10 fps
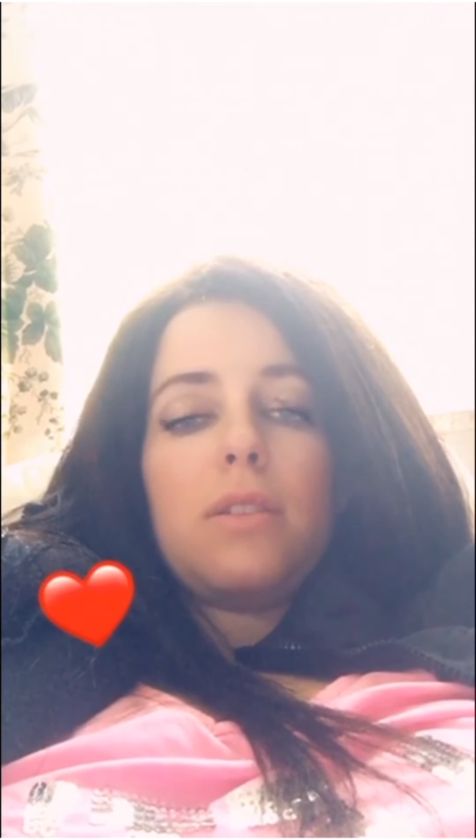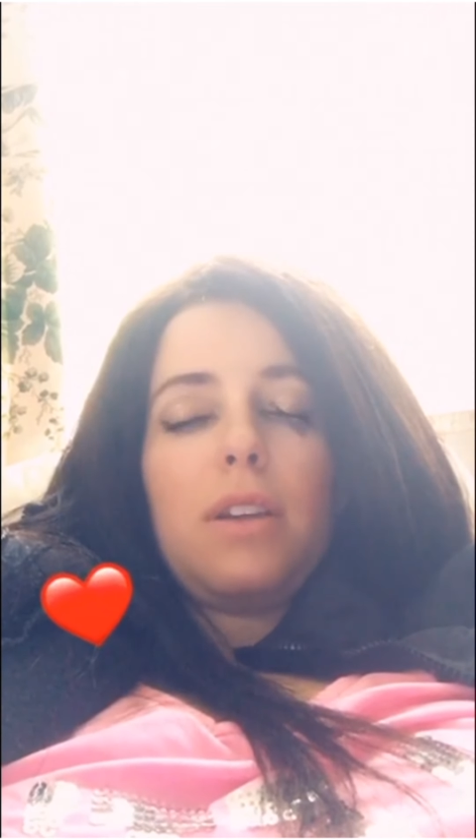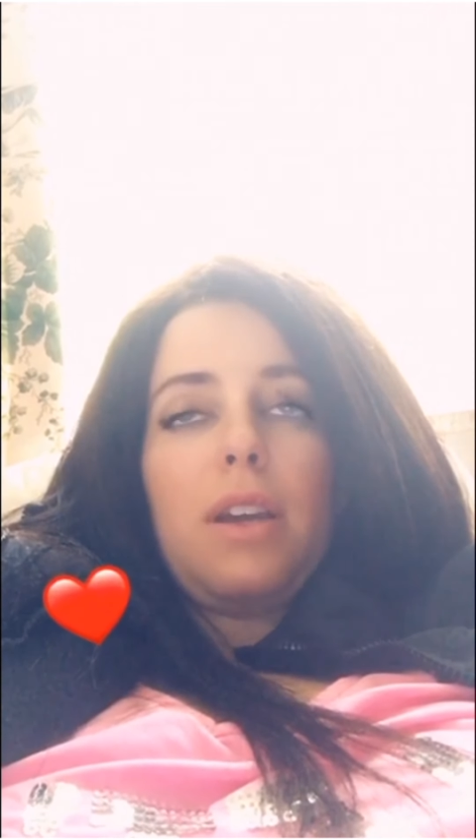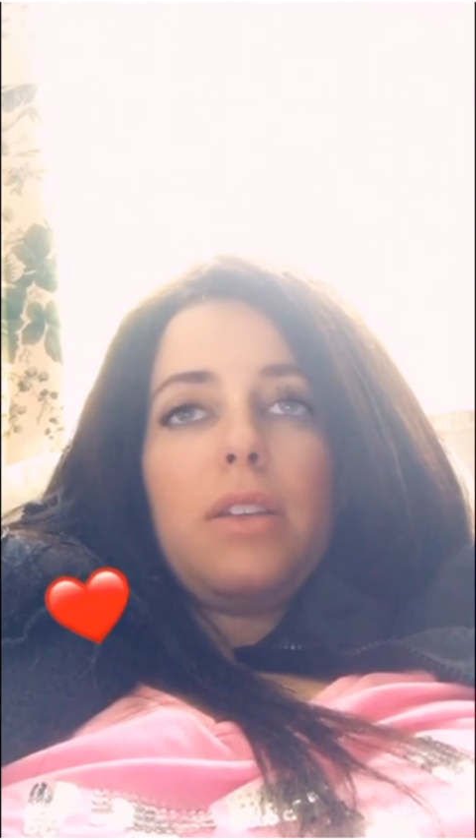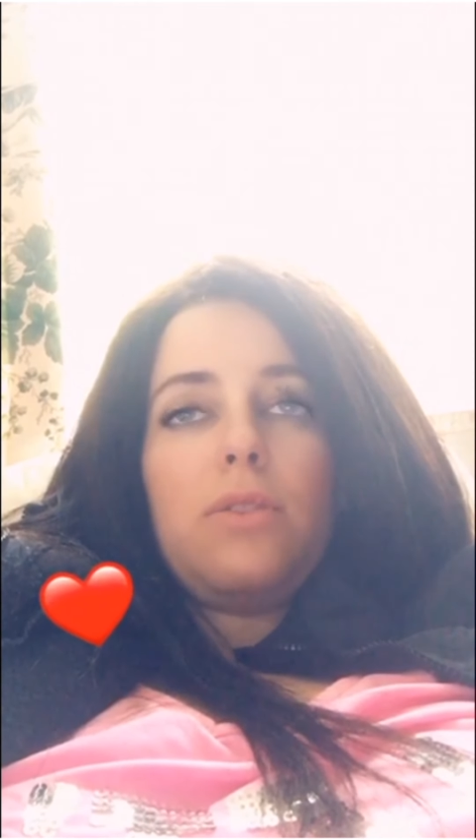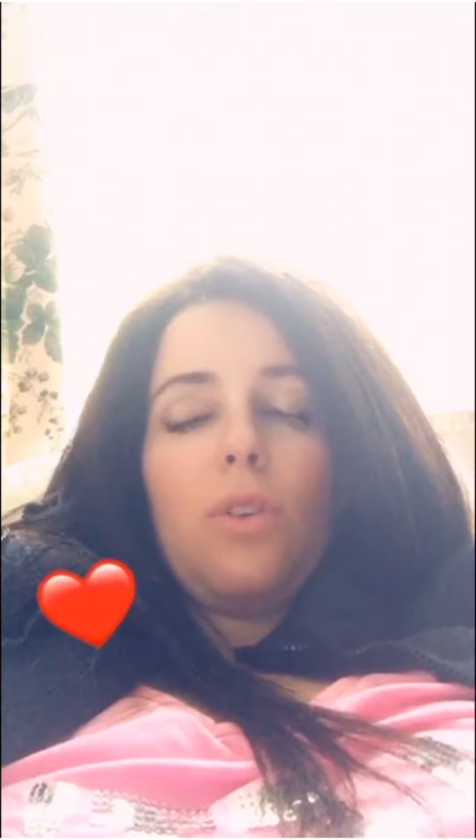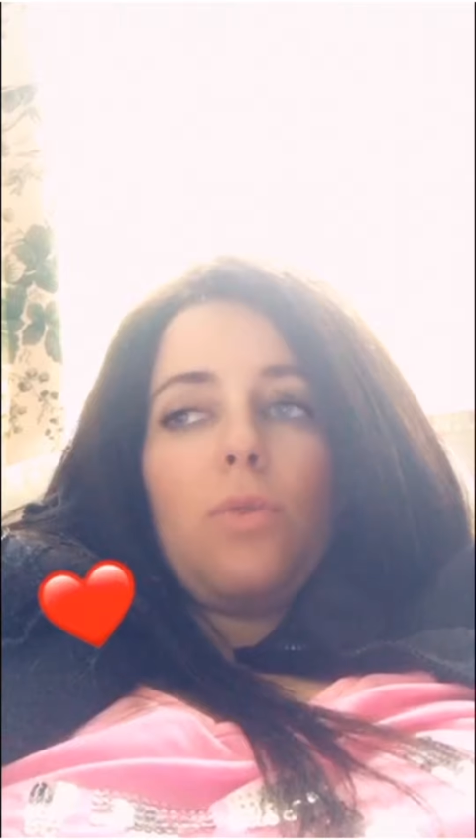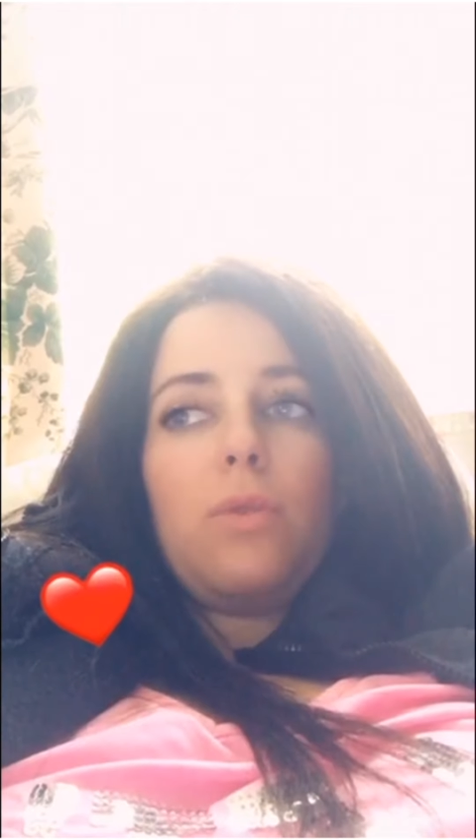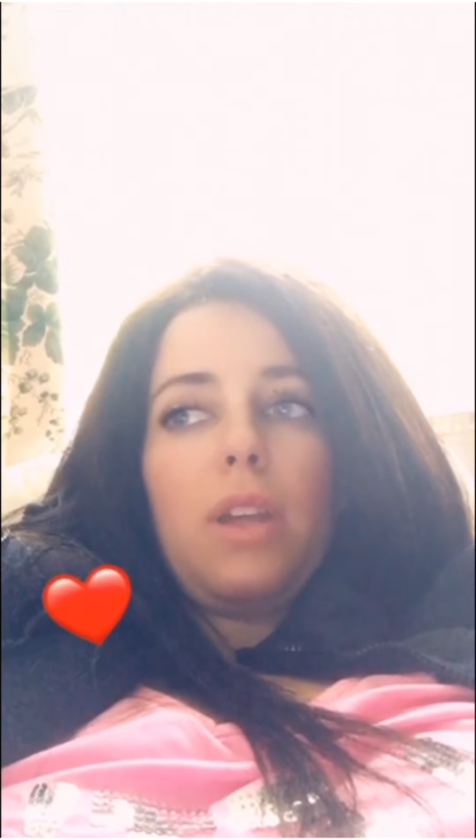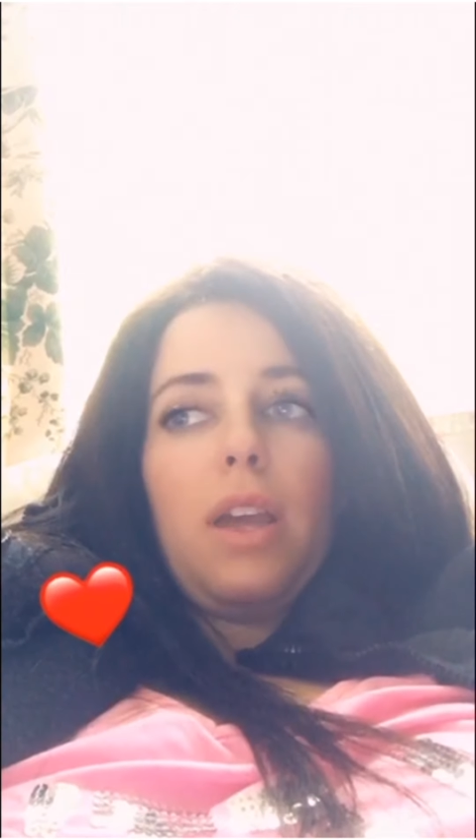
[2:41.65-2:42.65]
Like, I
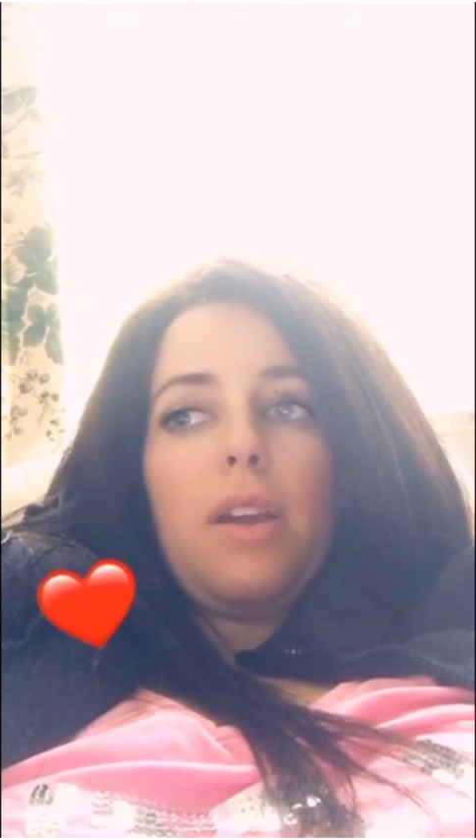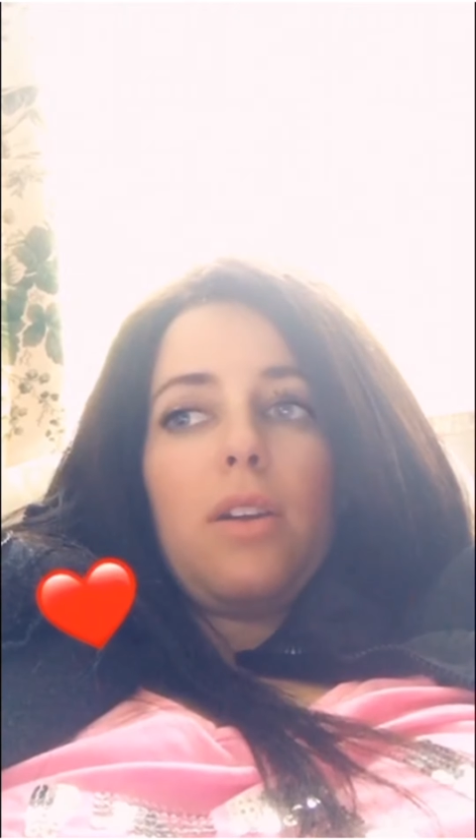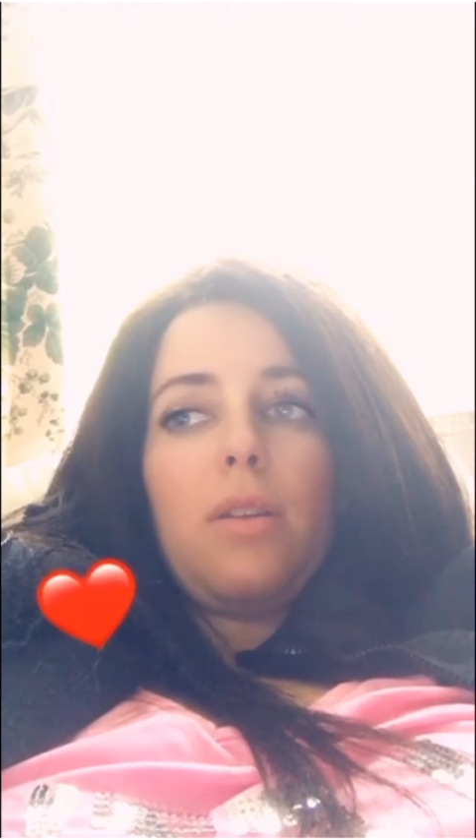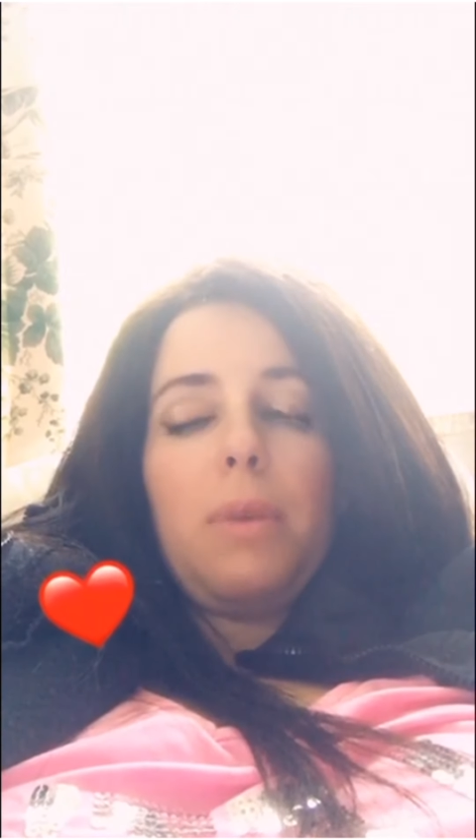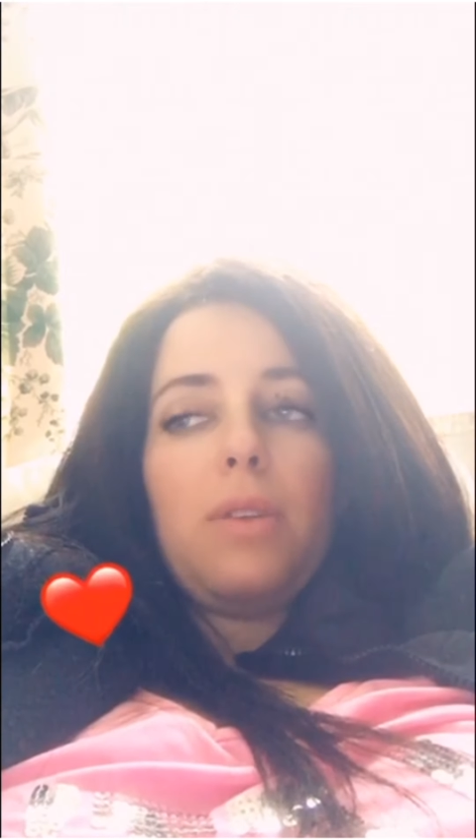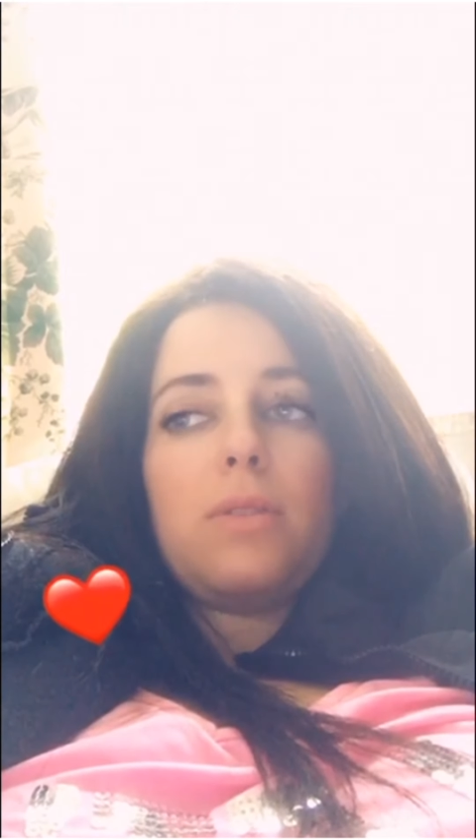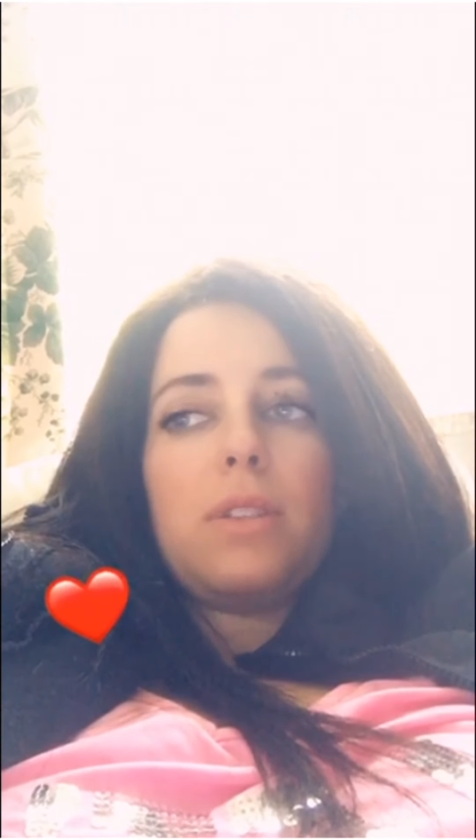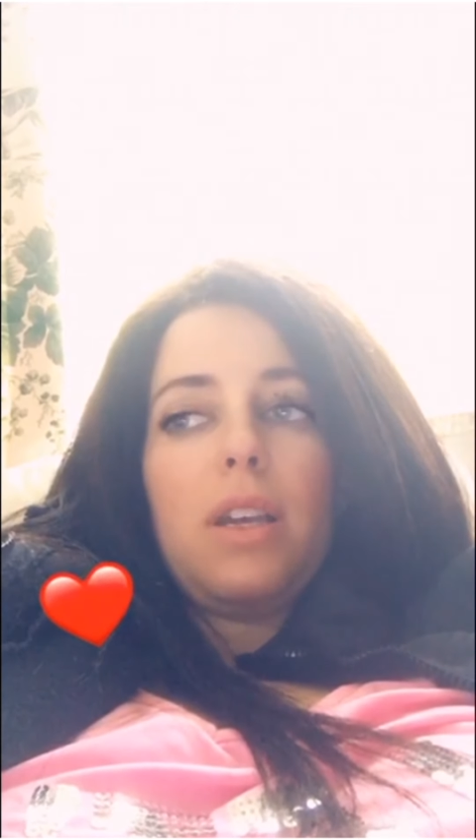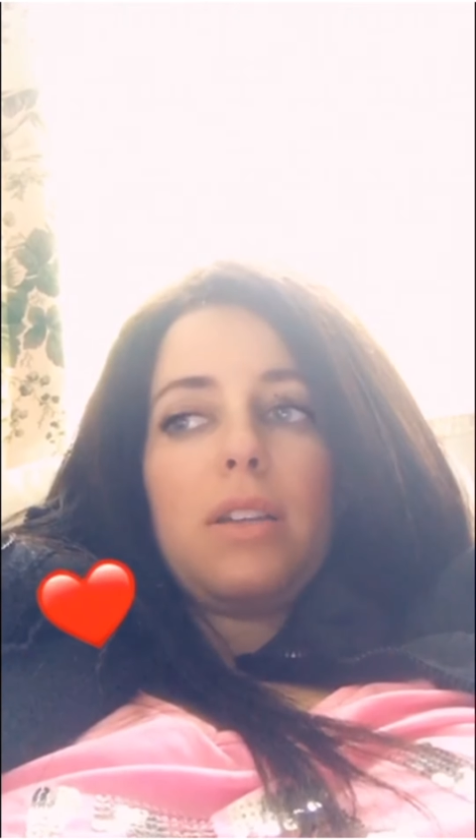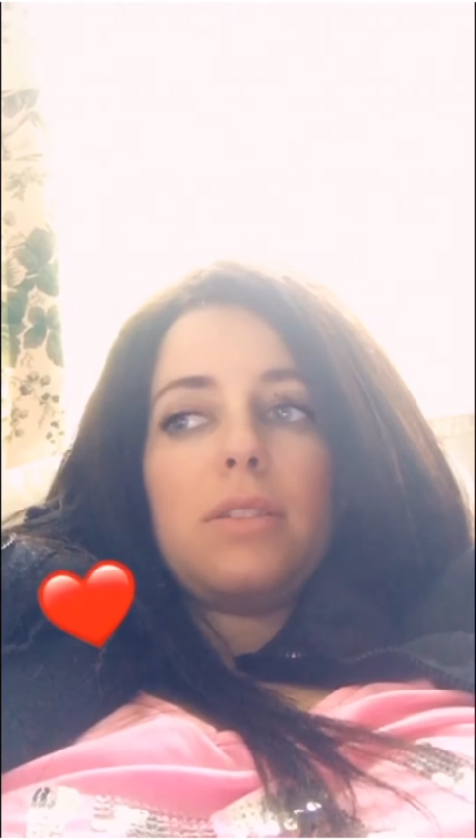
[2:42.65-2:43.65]
don't care about
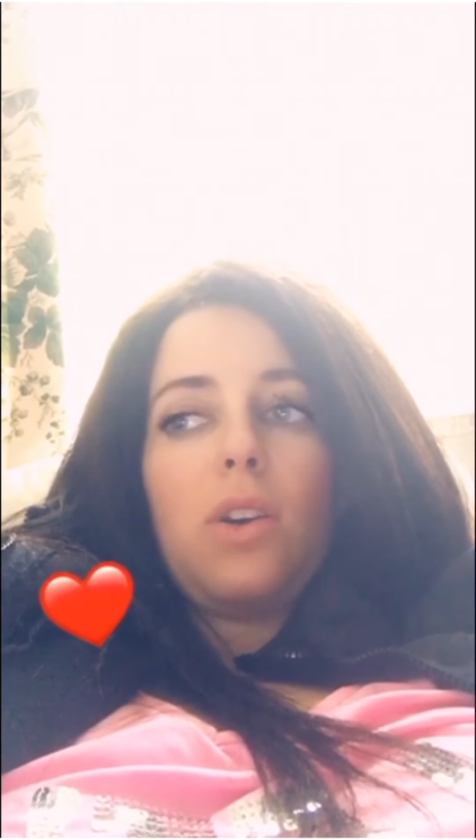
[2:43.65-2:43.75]
sex.